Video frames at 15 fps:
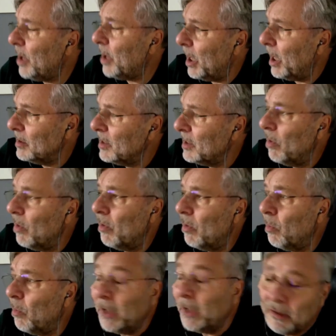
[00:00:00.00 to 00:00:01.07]
Okay,
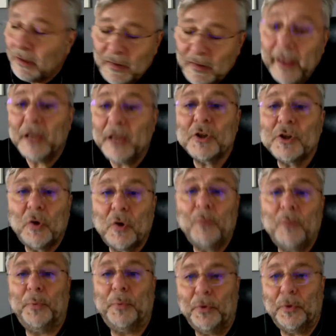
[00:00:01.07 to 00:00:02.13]
so what is the edge
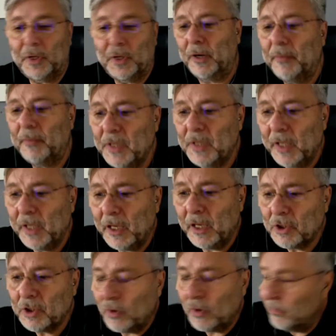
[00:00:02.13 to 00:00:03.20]
computer? The
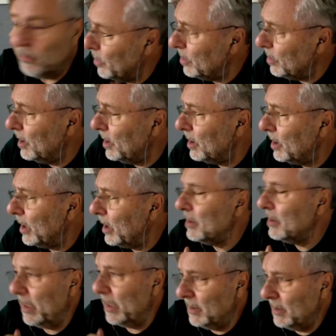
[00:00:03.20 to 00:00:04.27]
edge computer,
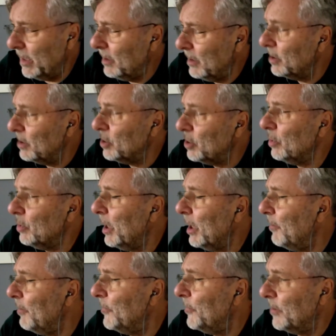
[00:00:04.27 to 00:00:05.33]
as I said,
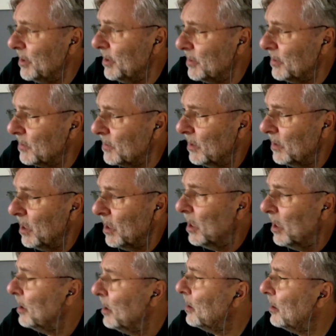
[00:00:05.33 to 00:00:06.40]
should have first
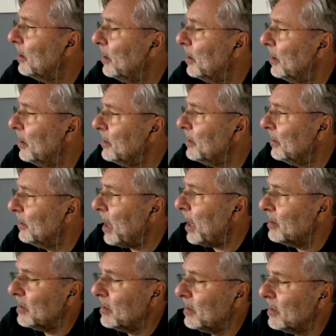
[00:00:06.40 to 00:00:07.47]
the
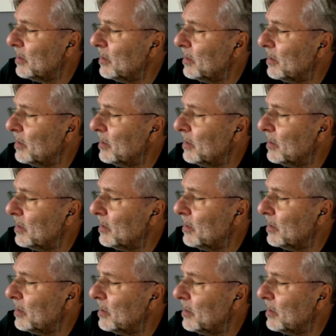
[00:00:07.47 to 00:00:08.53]
task
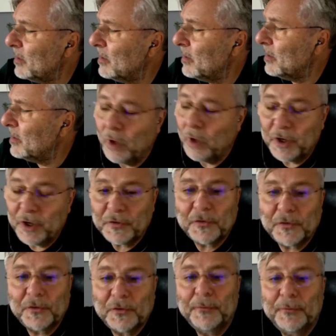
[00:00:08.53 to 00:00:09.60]
to
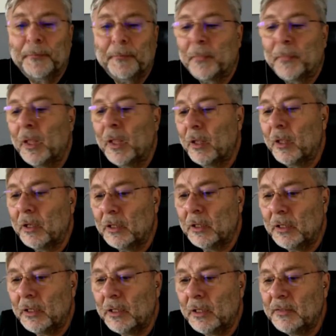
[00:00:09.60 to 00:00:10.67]
forward
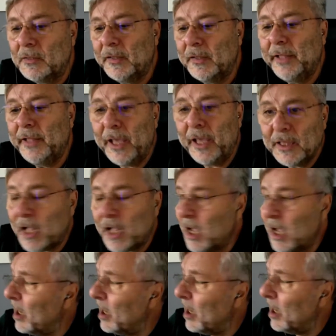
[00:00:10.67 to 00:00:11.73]
the
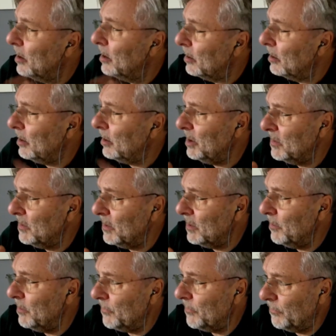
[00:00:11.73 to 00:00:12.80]
data
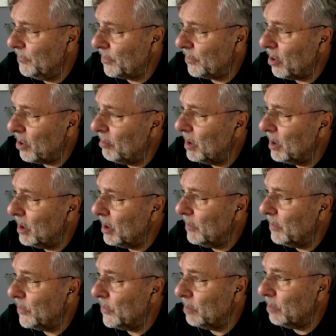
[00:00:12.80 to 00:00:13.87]
received from
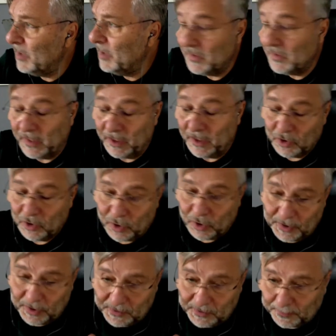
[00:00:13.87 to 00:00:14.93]
the
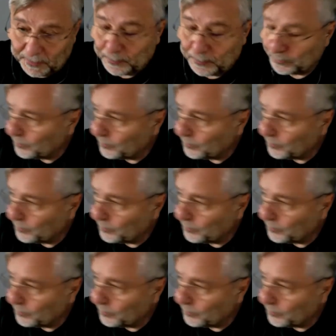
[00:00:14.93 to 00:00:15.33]
sensors.